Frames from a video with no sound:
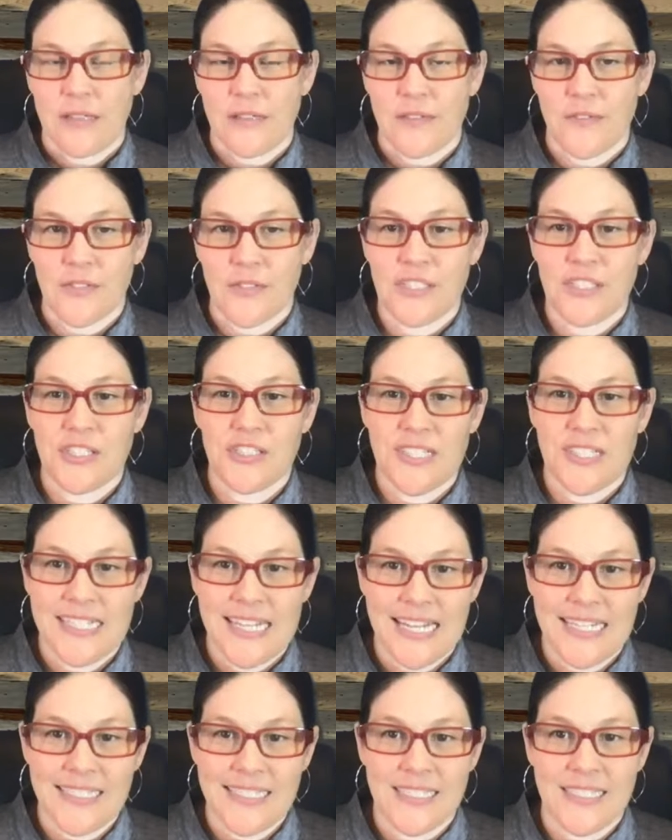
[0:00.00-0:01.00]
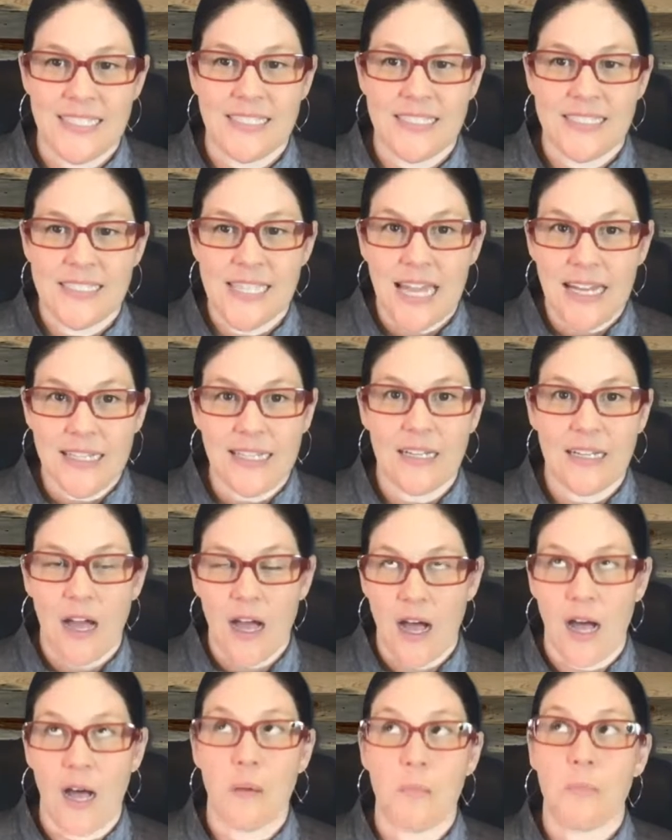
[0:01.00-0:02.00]
The first 30 days is setting
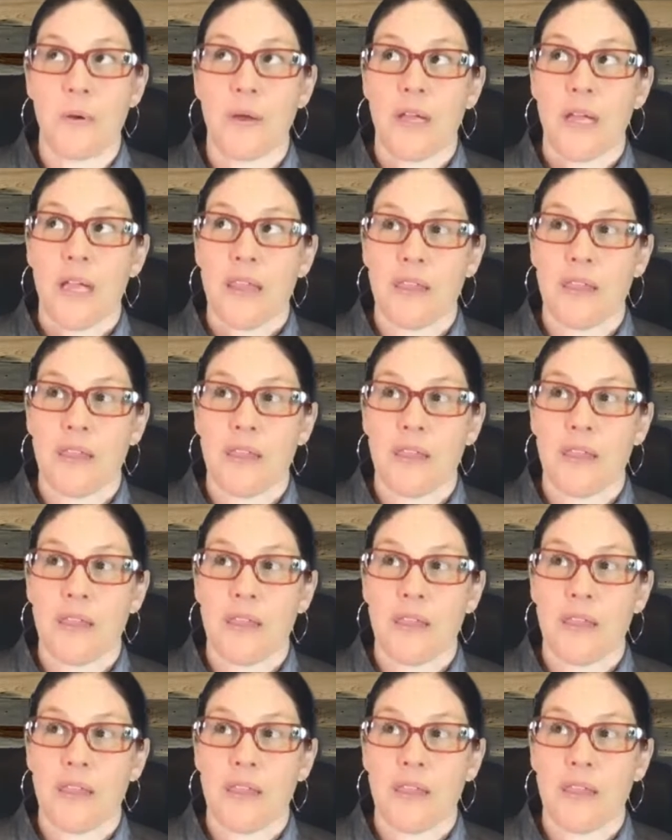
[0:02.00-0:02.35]
up